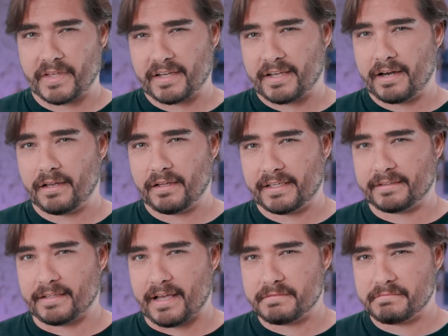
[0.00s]
I kind of like
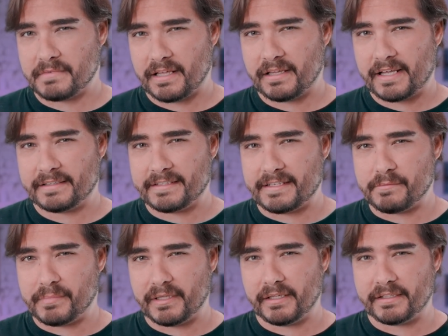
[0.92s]
that. I like the
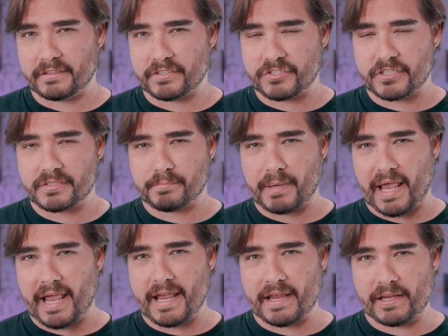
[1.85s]
ability to just
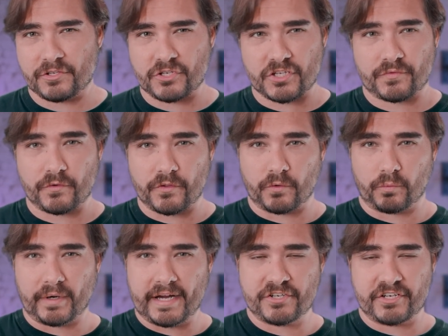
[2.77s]
pay just for the
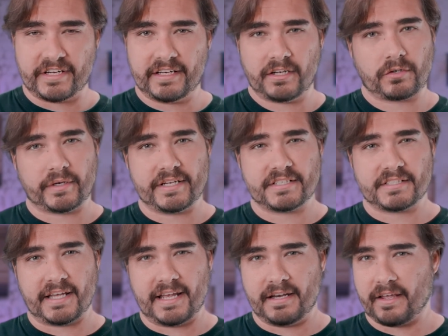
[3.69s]
range increase
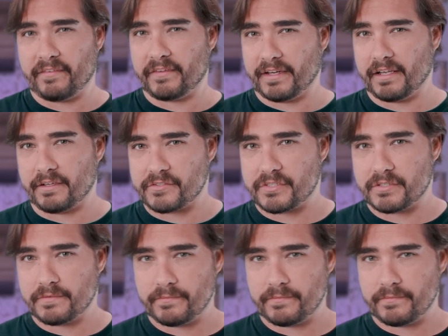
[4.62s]
and nothing else.